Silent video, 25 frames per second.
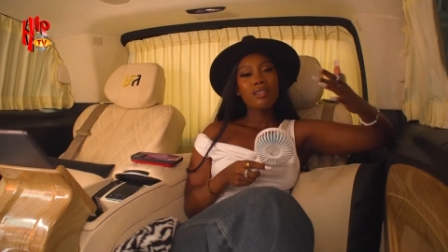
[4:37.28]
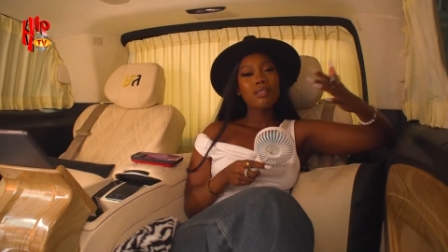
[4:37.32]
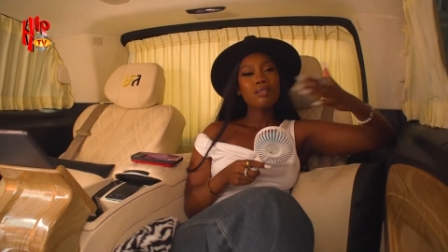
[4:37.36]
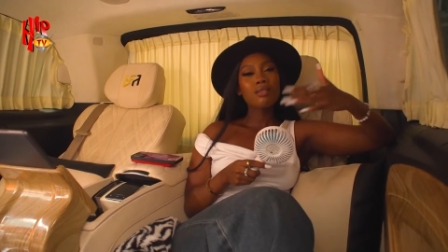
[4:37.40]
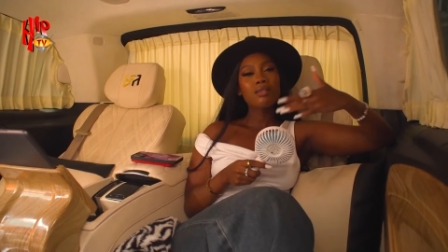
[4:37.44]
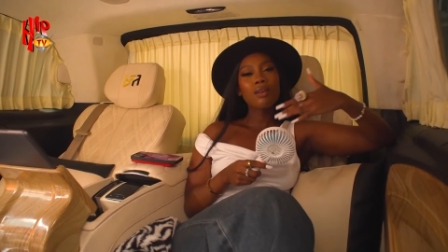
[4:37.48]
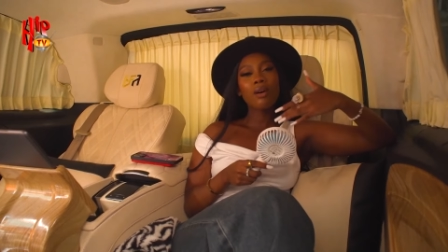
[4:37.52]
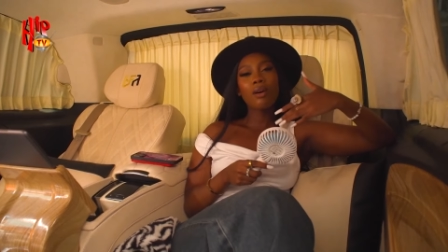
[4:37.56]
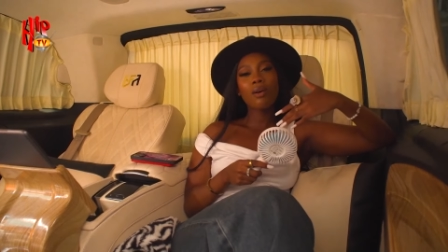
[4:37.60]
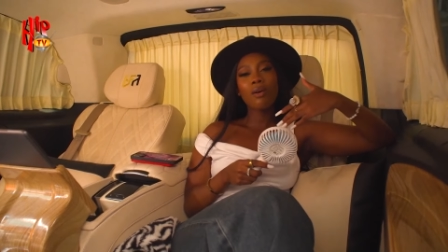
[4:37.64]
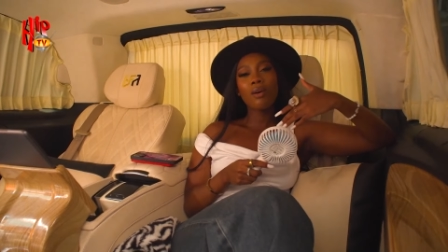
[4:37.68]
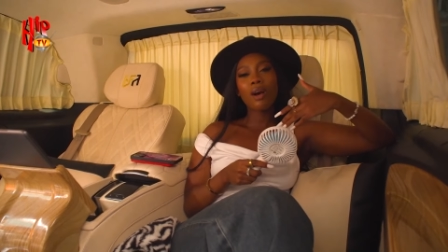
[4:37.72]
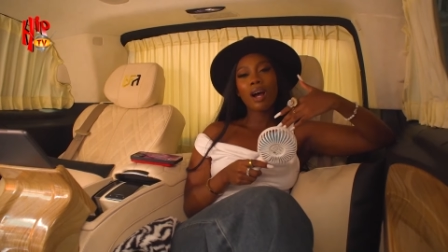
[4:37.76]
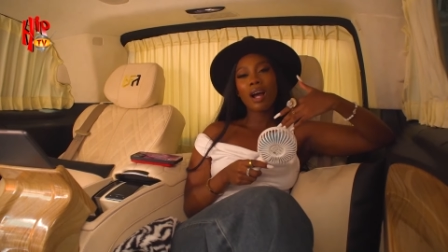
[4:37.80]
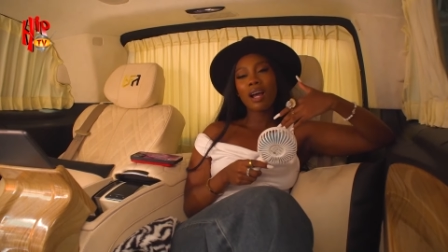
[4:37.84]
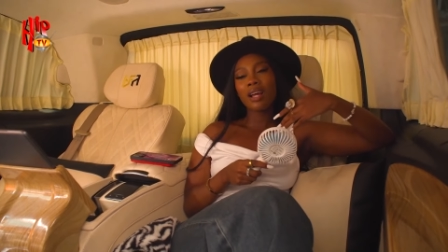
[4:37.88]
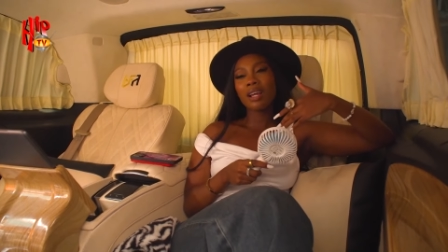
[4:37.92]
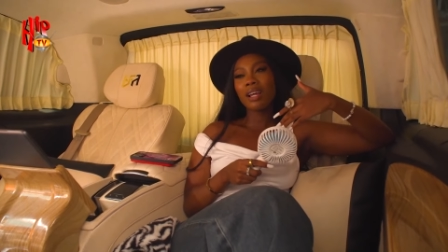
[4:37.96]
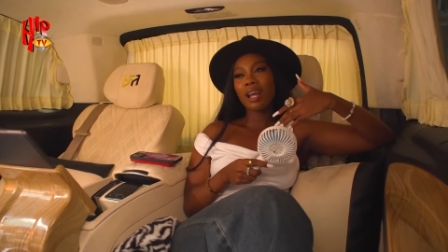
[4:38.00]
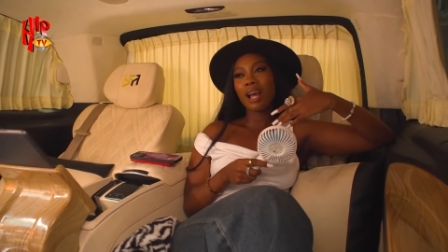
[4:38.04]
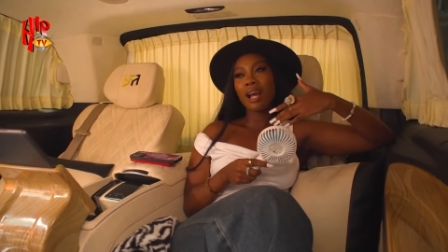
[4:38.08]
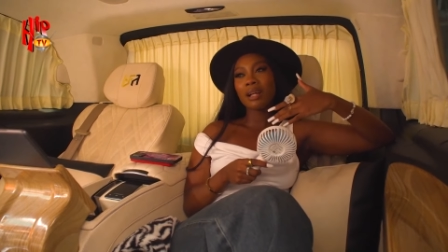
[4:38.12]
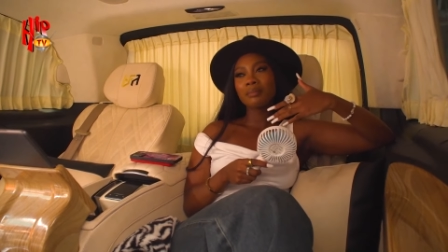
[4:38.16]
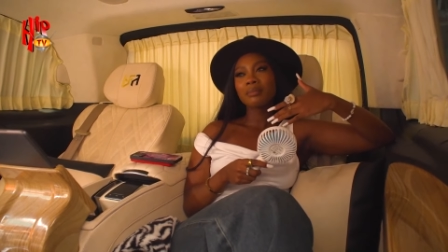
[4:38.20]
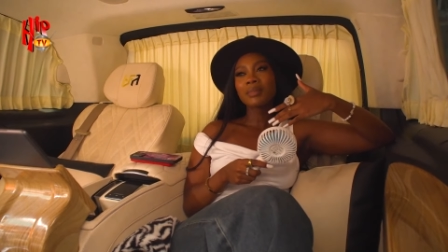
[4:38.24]
So
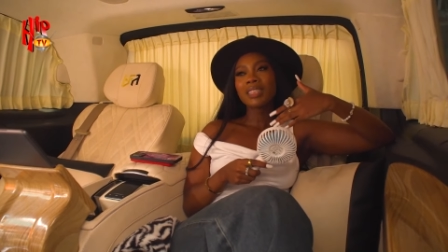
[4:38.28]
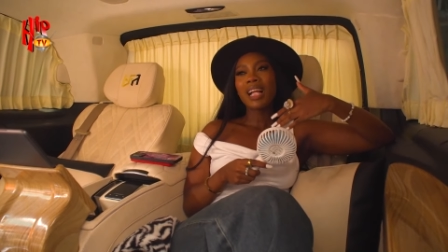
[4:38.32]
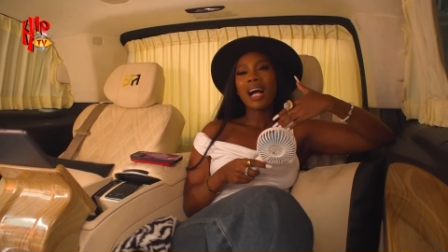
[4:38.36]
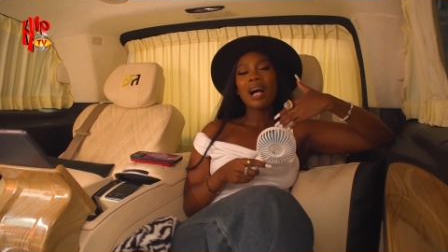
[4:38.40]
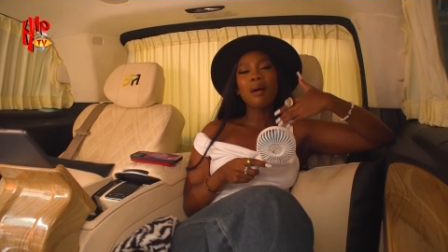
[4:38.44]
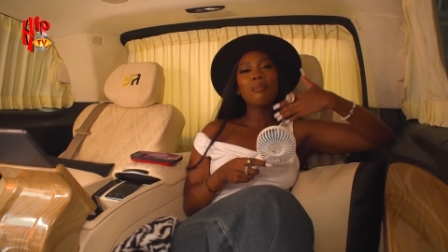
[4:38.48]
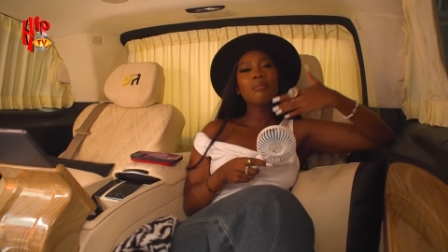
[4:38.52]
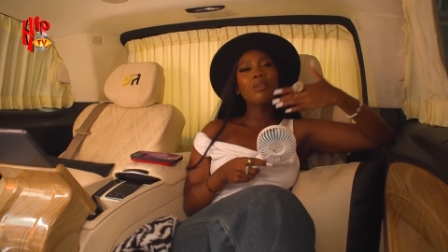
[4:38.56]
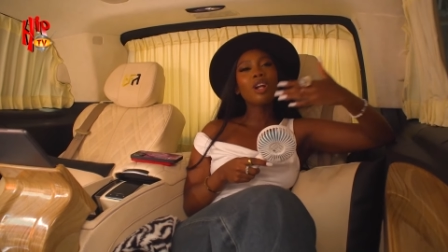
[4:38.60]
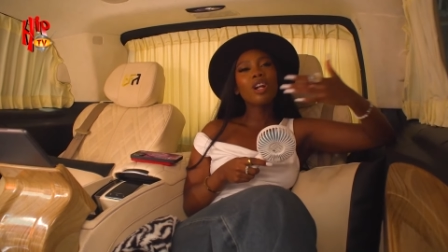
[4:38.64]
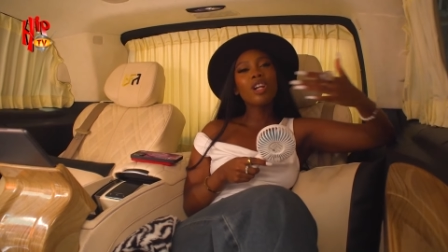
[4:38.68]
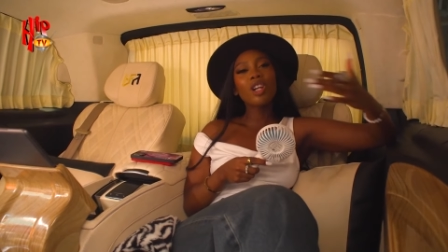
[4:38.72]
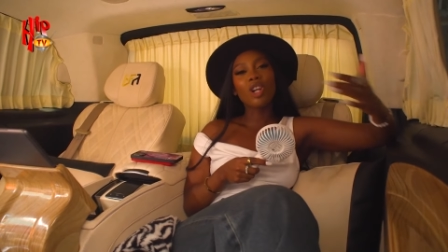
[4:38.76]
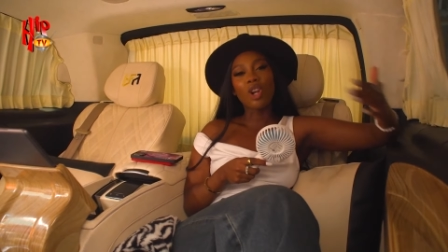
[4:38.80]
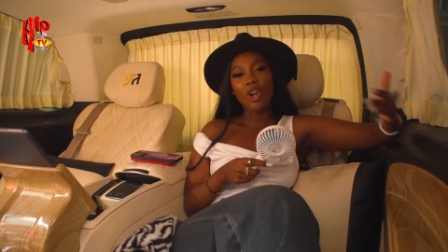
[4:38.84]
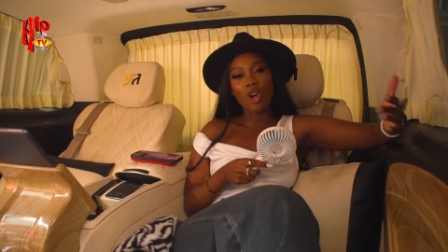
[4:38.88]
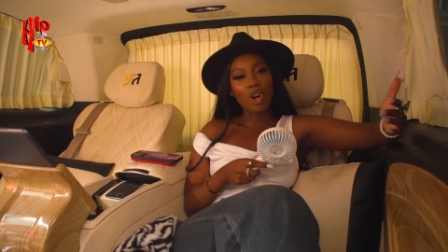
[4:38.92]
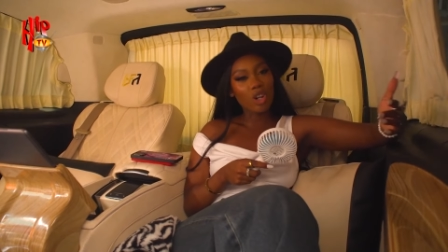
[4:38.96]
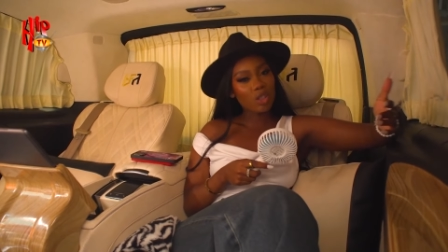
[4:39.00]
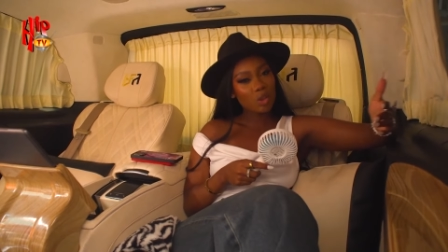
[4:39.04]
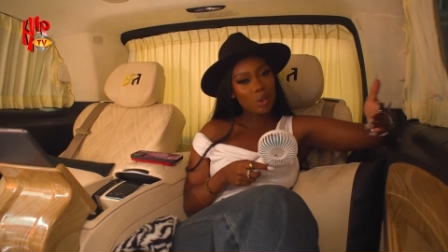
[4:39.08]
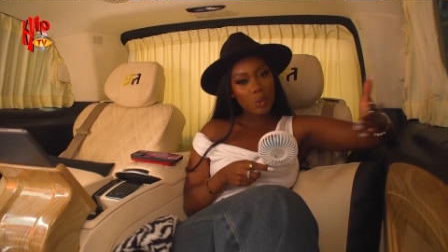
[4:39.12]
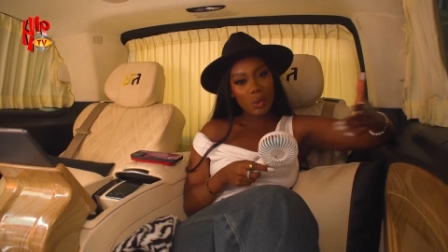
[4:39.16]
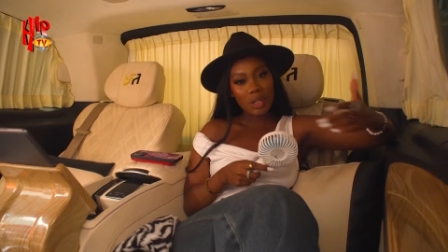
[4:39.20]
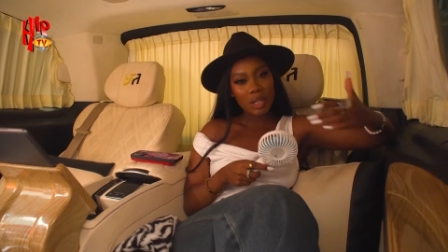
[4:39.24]
I, uh, I'm not
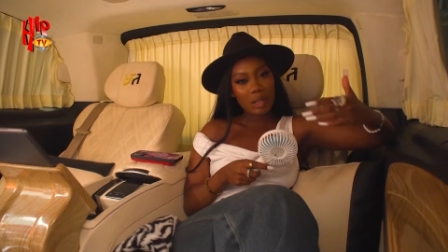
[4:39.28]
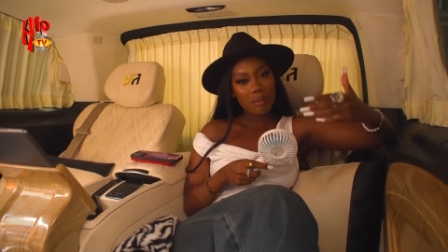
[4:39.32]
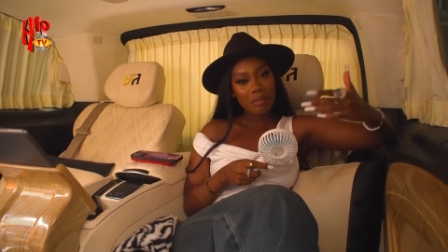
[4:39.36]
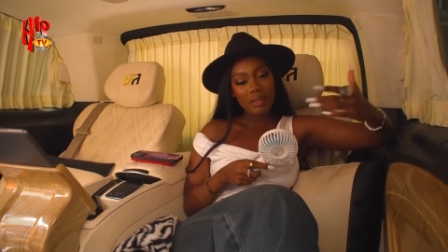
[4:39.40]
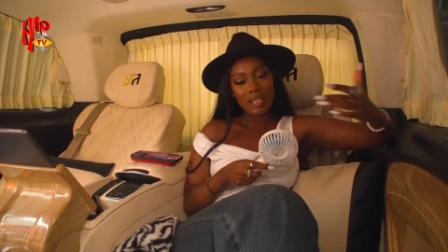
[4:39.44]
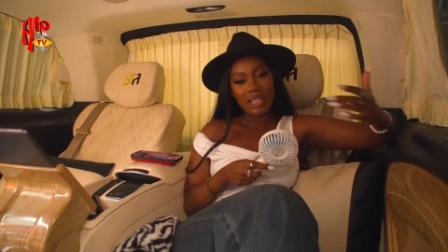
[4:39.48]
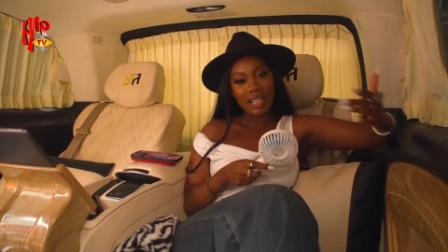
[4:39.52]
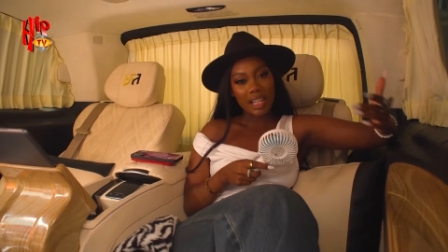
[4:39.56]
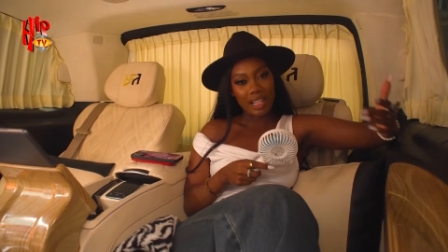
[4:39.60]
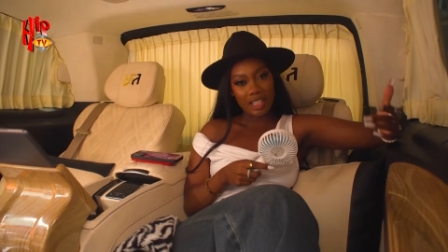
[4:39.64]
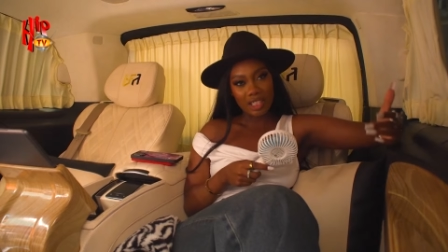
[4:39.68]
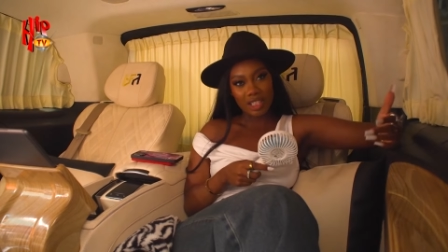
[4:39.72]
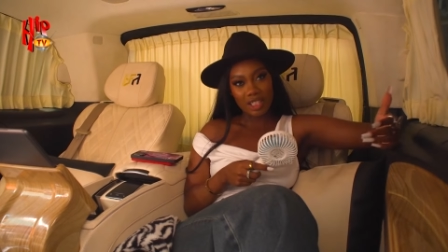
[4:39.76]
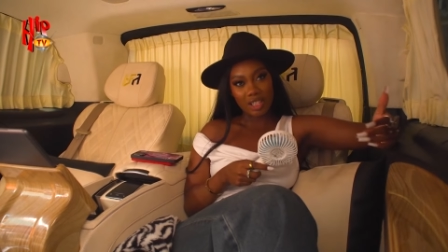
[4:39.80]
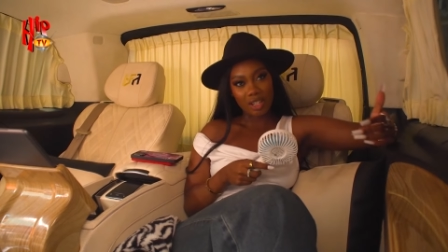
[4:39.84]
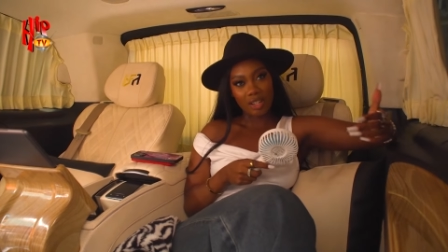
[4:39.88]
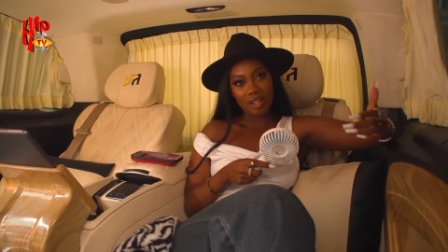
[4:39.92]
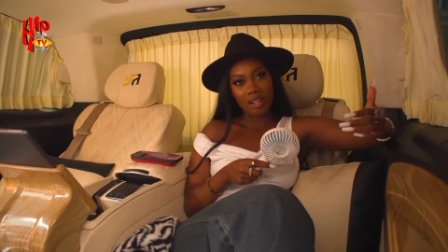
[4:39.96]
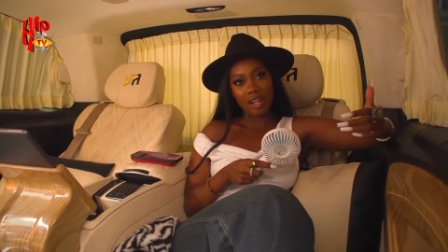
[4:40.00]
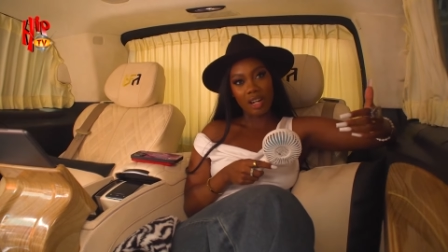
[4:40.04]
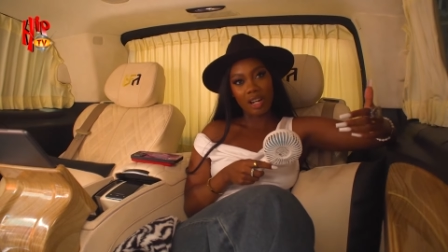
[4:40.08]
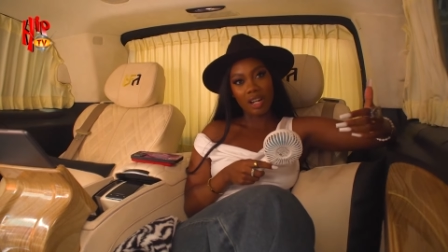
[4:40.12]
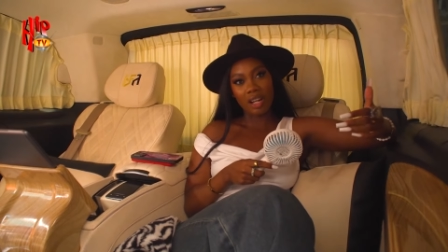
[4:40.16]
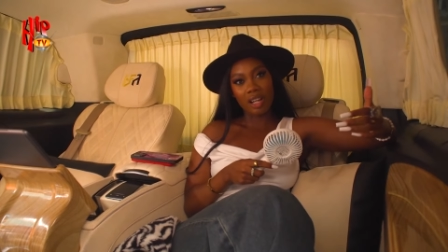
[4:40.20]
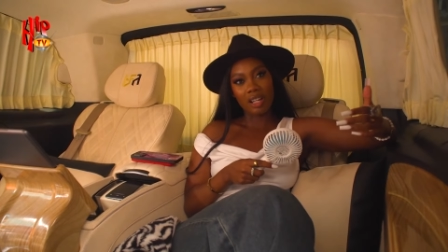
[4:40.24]
lost when I'm in
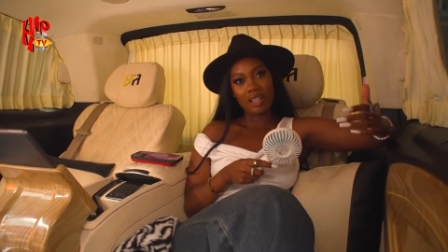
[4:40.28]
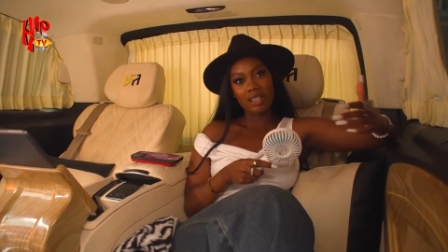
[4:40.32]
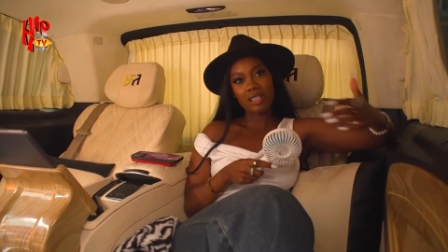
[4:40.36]
Nigeria.